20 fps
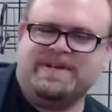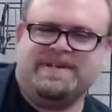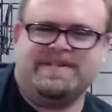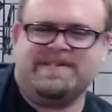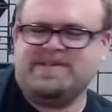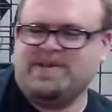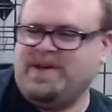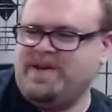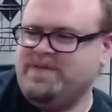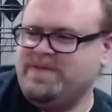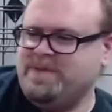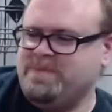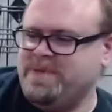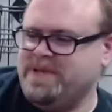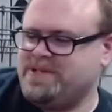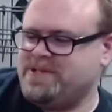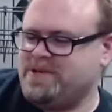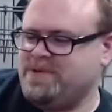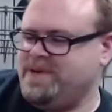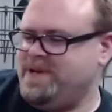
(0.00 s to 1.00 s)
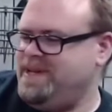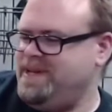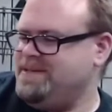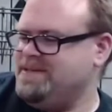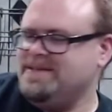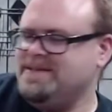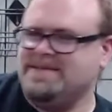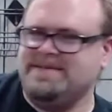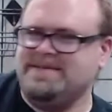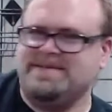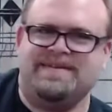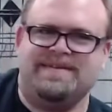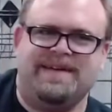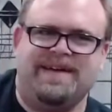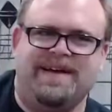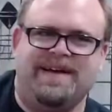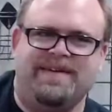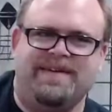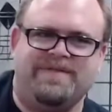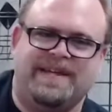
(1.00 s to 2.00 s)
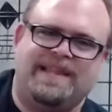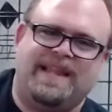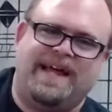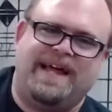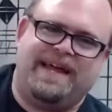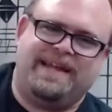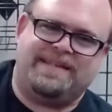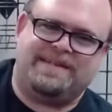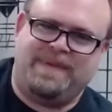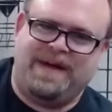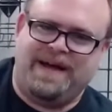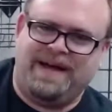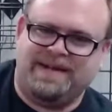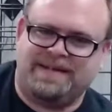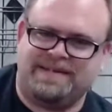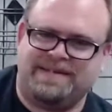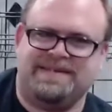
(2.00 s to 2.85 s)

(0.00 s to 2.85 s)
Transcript: solve the mystery of the Alliance box.